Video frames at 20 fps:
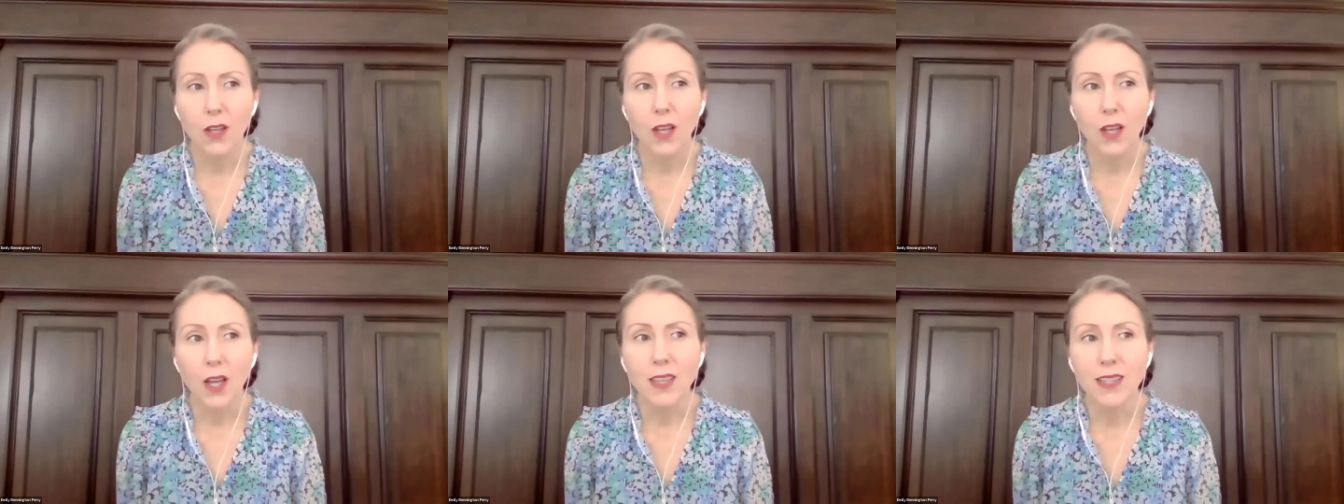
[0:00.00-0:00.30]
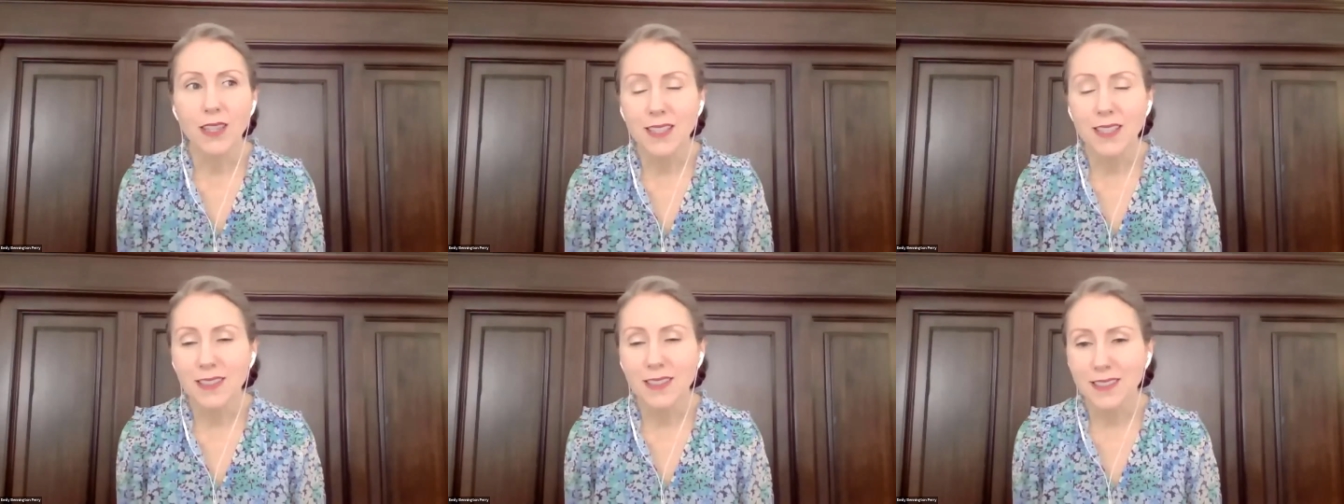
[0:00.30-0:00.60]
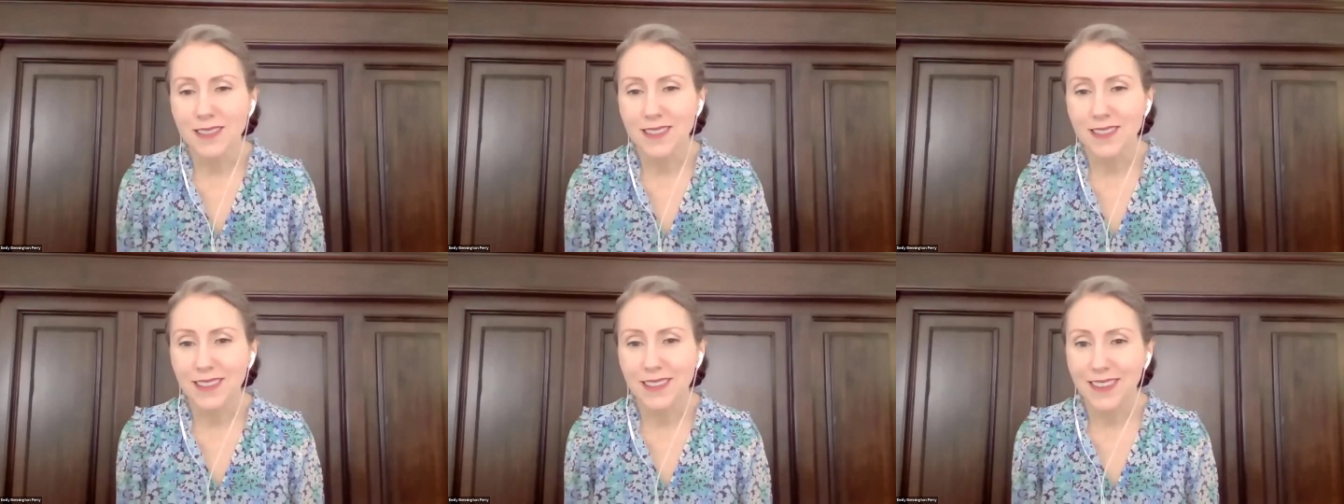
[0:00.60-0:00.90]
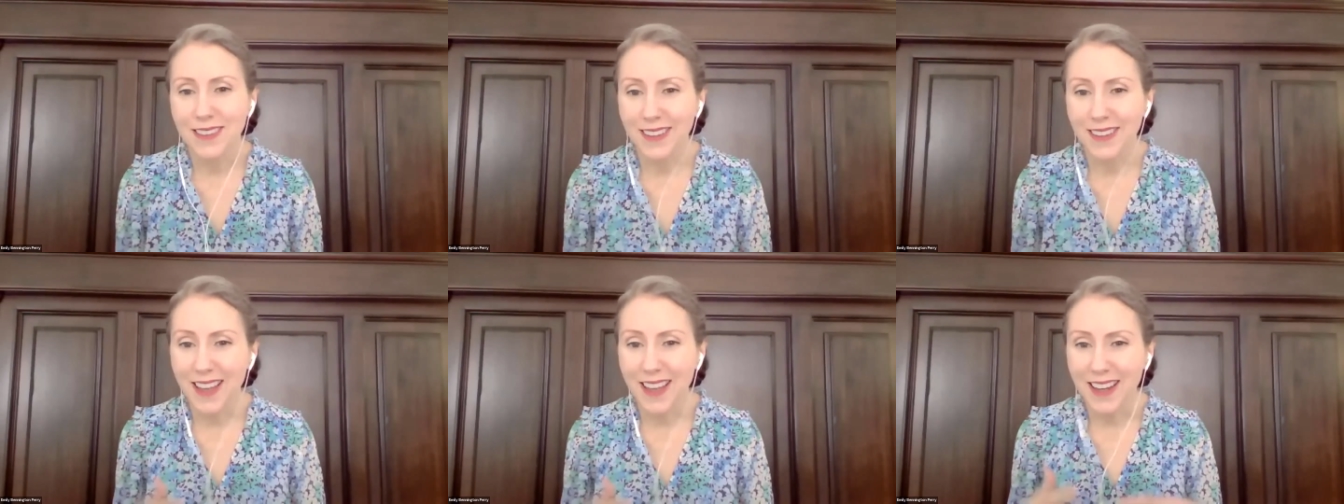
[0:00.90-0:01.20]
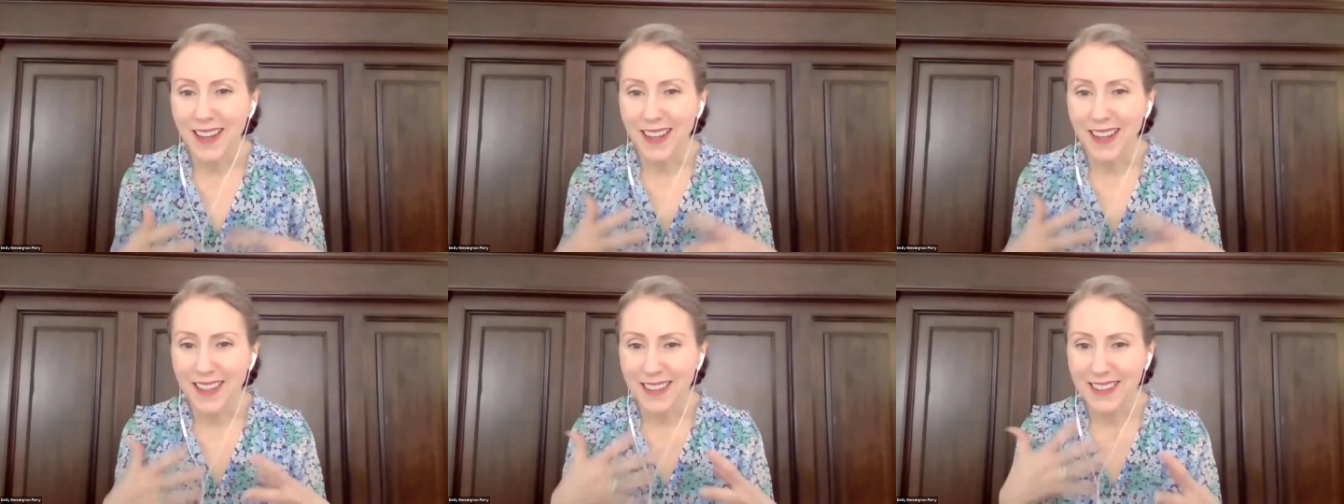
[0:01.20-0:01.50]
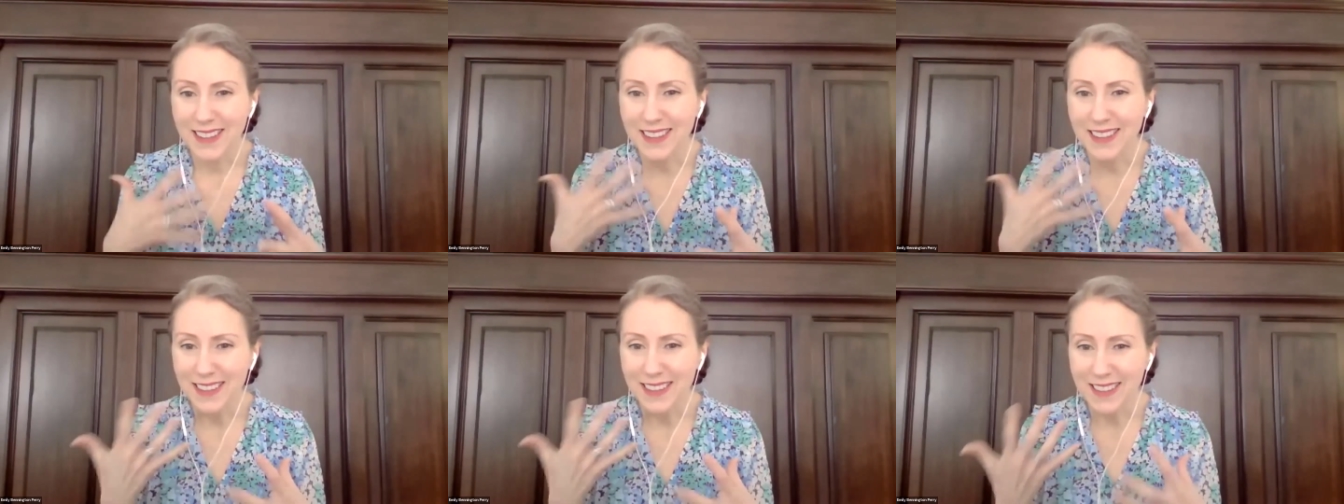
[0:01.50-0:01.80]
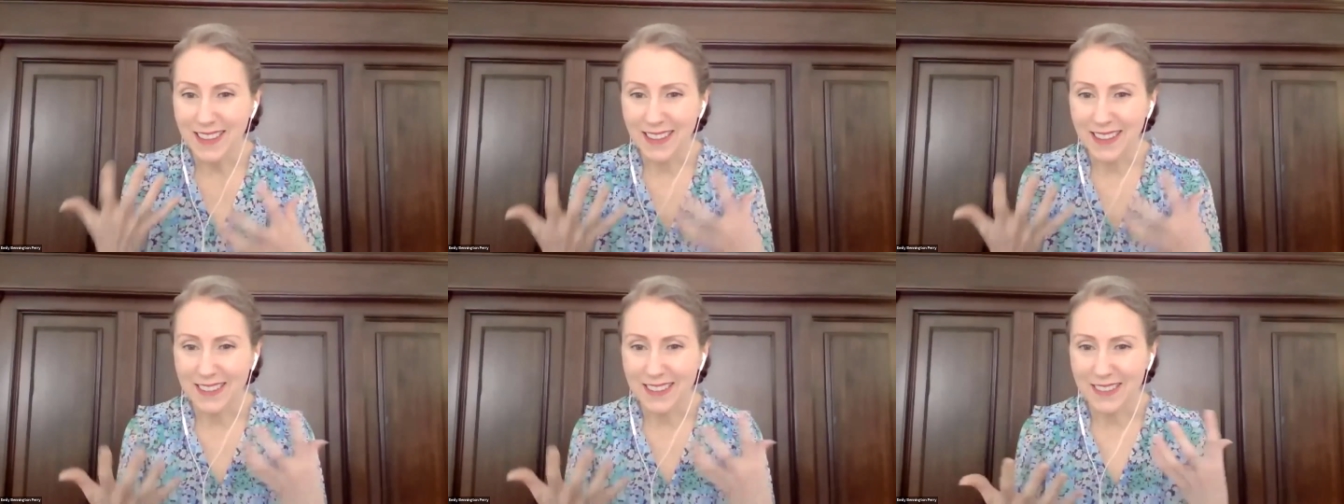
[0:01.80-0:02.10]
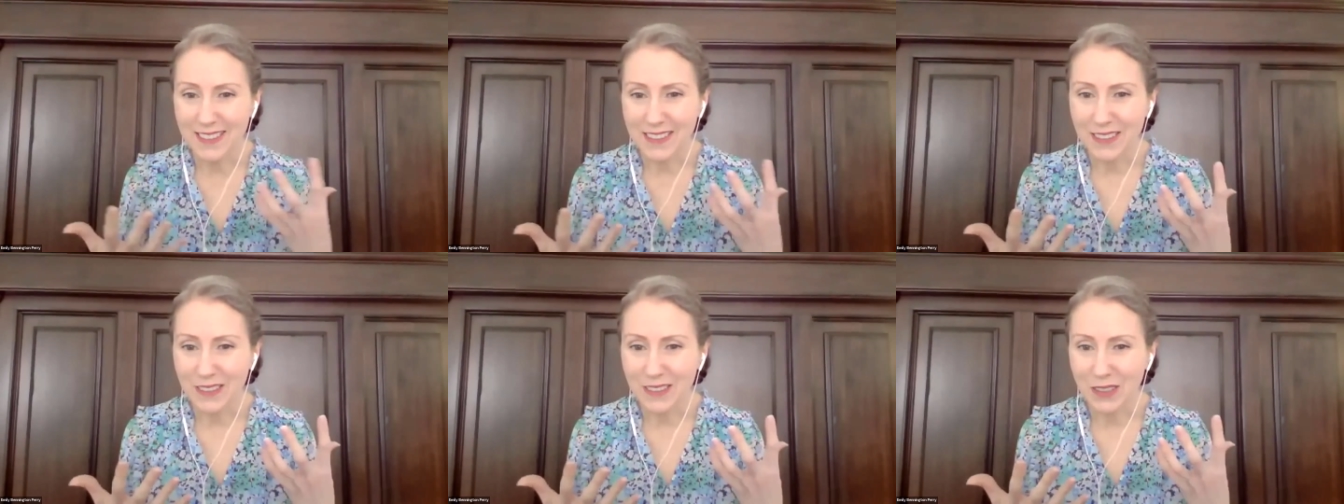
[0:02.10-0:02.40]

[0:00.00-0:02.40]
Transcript: And that idea,